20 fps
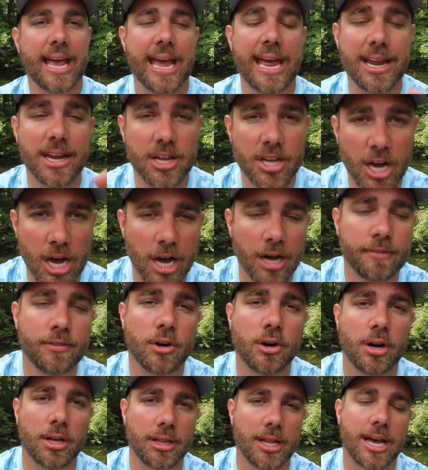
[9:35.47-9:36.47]
and
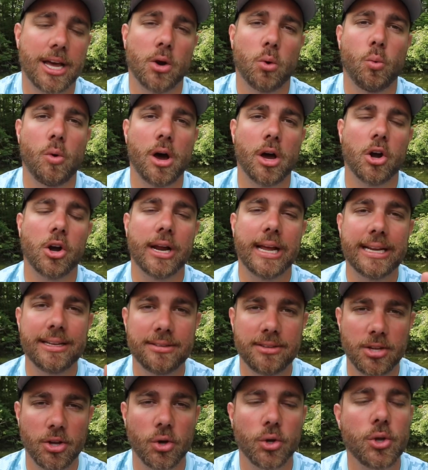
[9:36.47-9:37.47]
cover a lot of water
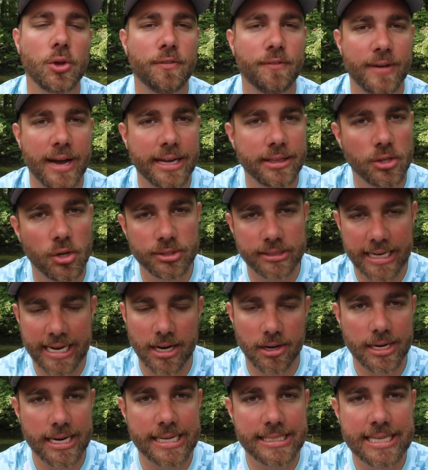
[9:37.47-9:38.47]
until you find those
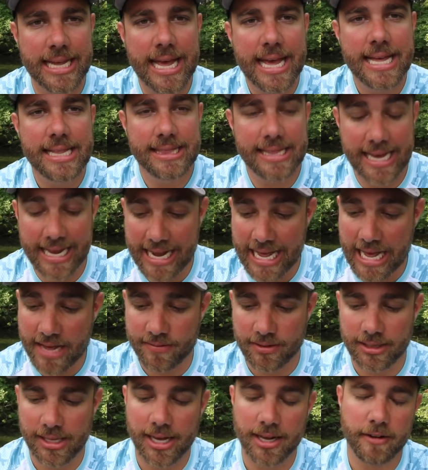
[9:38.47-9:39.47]
areas that have
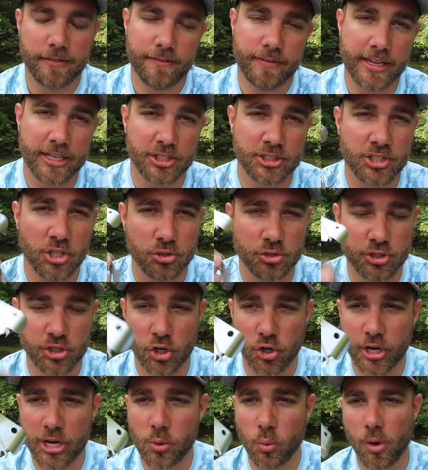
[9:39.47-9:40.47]
a lot of fish. So
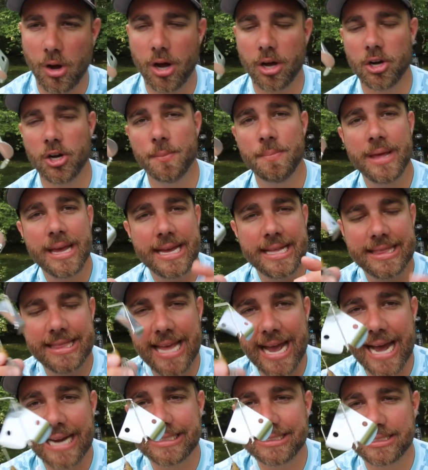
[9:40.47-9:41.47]
dirty water,
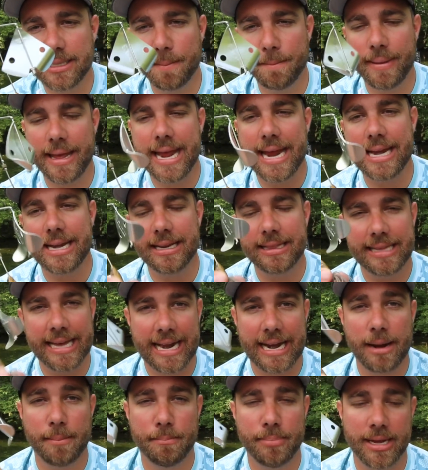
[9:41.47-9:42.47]
that's the bait
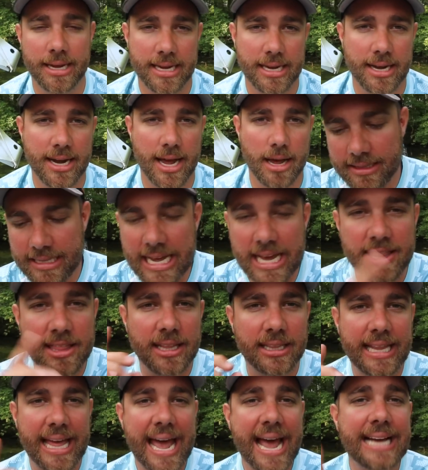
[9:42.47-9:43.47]
that I'm picking up. Now,
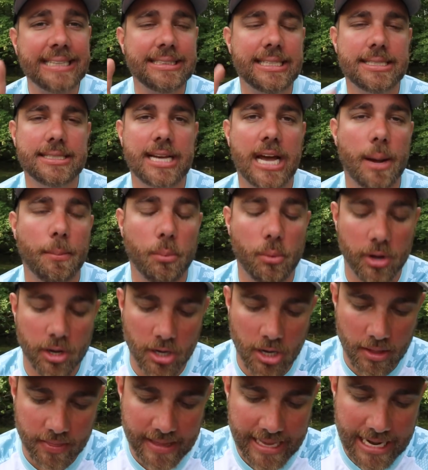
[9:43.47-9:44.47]
the last
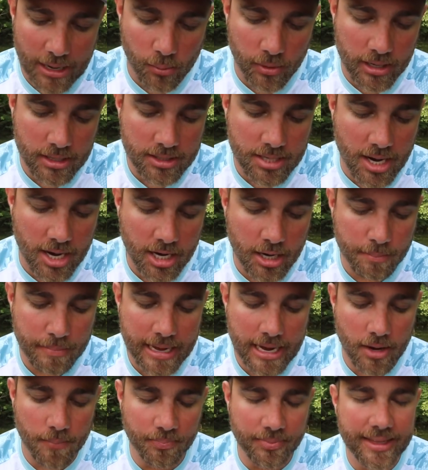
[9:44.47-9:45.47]
topwater that I want to talk
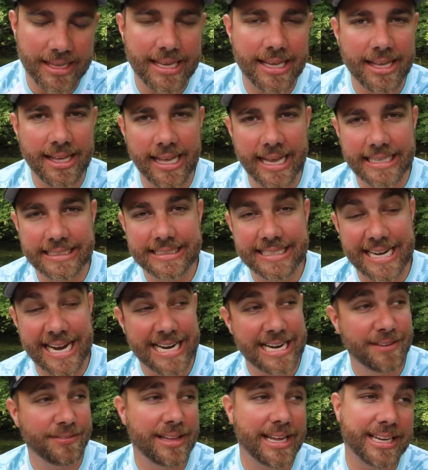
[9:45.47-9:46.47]
about is
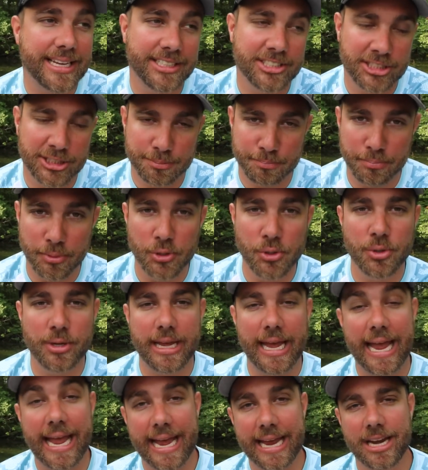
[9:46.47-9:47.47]
kind of like a spook
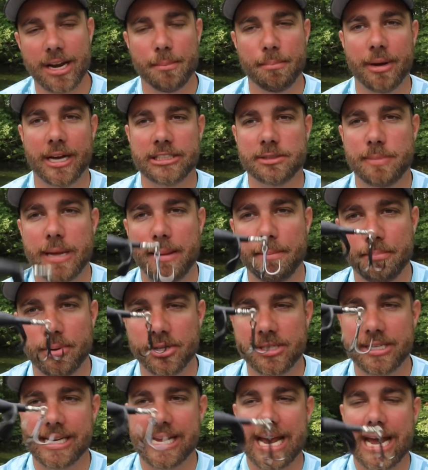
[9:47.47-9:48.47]
and a buzzbait
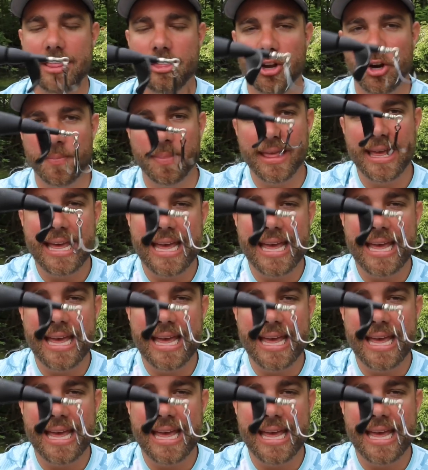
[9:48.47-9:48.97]
put together,